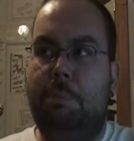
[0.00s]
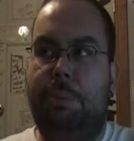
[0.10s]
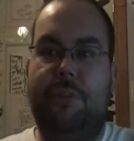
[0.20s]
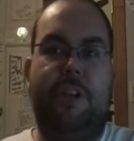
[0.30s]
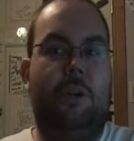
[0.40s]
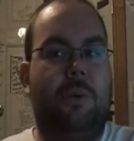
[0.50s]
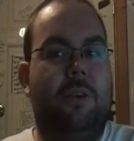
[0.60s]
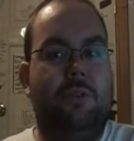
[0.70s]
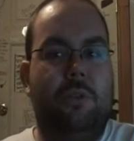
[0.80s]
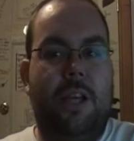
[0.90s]
But they don't
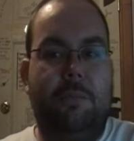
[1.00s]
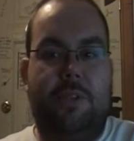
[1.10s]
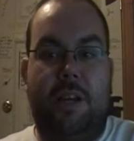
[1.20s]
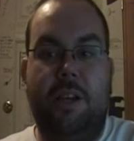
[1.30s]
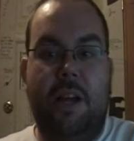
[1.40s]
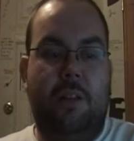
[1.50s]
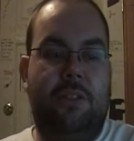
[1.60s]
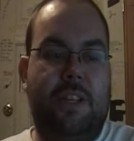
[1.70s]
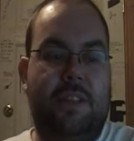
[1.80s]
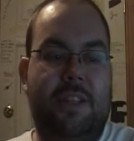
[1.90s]
have new names yet.
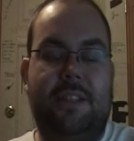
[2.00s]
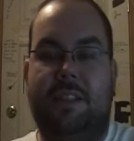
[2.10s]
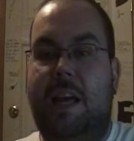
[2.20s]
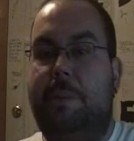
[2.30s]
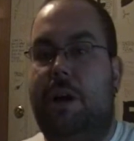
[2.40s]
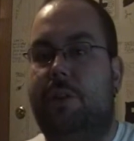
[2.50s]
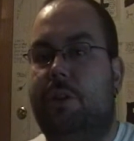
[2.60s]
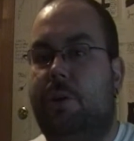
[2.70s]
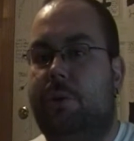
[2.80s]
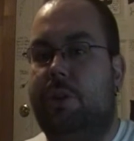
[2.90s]
The dilemma,
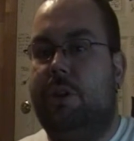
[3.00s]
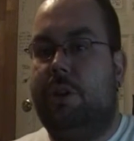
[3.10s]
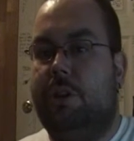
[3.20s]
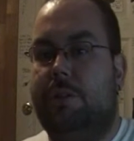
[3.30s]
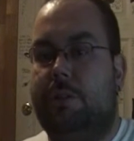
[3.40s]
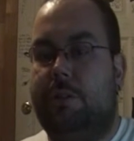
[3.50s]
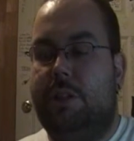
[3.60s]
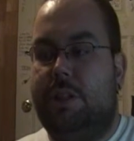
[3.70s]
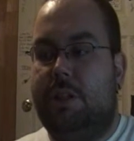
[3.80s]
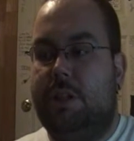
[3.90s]
though,
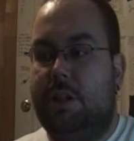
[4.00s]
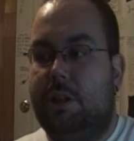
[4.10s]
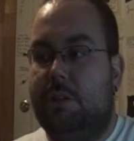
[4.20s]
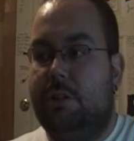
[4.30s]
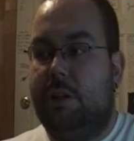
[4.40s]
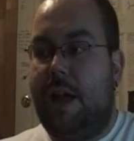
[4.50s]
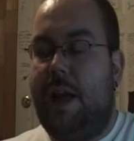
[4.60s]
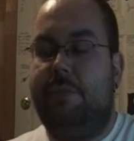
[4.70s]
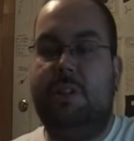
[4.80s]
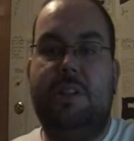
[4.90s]
the
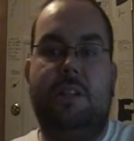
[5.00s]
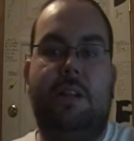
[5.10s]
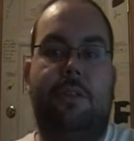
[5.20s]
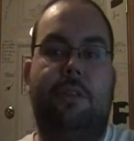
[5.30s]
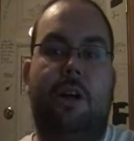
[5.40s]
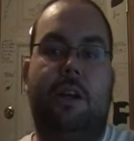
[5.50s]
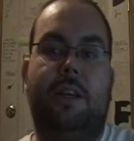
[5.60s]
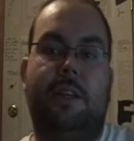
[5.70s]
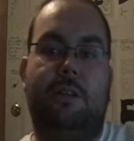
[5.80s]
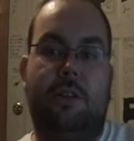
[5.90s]
half Indian deathlock
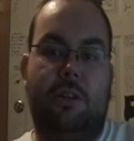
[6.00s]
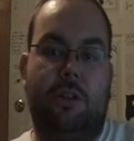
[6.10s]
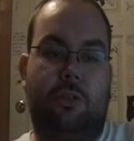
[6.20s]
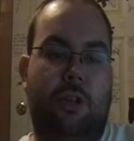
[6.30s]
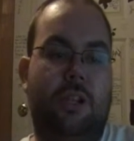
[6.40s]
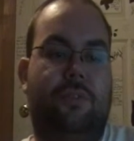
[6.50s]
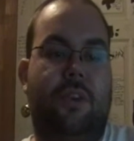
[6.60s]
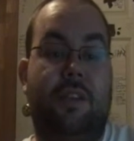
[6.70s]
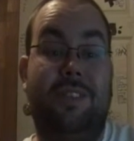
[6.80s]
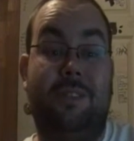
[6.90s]
into the
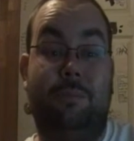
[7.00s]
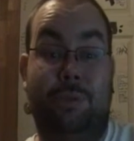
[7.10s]
crossface is